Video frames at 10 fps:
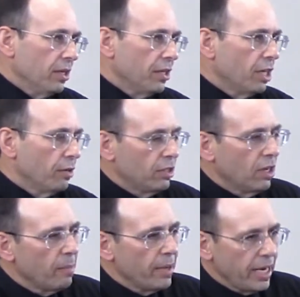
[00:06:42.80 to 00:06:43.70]
A
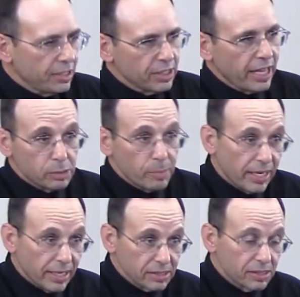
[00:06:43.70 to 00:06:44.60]
denomination that has been
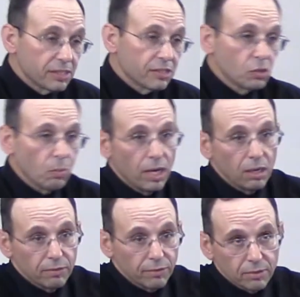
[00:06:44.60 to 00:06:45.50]
in existence well
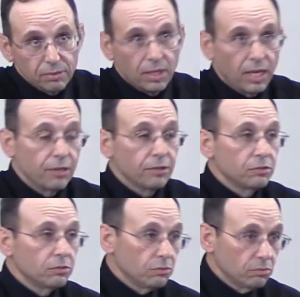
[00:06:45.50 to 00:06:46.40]
over
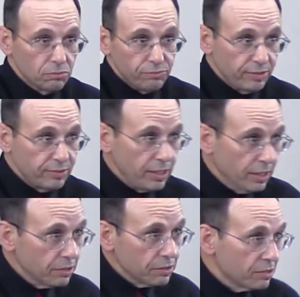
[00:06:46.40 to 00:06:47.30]
150
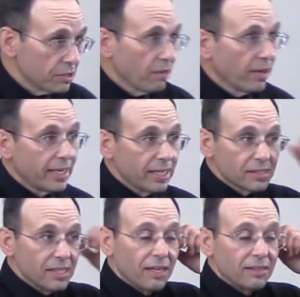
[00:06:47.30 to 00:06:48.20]
years or so, I guess
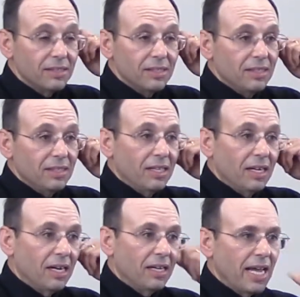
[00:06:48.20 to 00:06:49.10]
now,
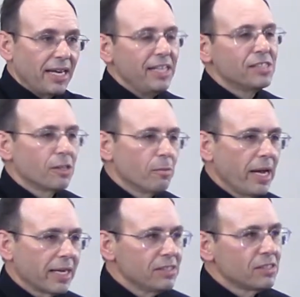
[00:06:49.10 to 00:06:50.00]
and that needs to go
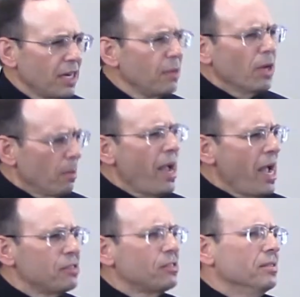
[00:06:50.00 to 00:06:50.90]
back and study what a
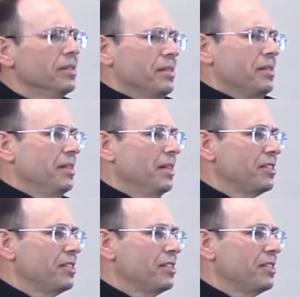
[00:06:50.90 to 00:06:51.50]
pastor is.